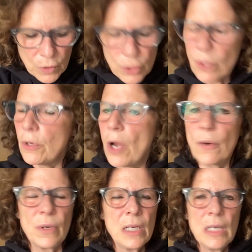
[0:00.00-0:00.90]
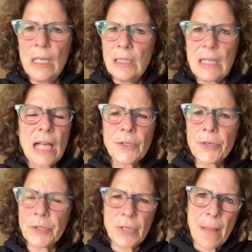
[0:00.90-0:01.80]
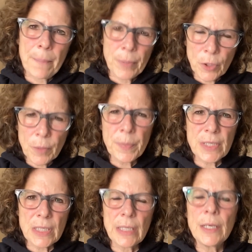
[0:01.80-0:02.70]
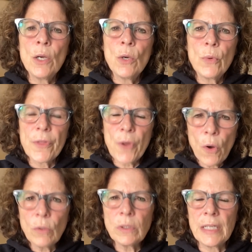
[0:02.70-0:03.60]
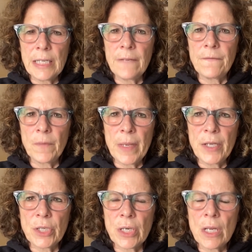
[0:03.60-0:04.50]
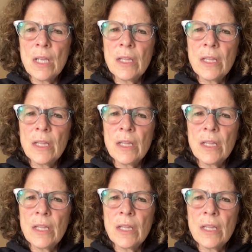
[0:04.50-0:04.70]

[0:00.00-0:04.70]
So no, doctors are not purposely withholding information.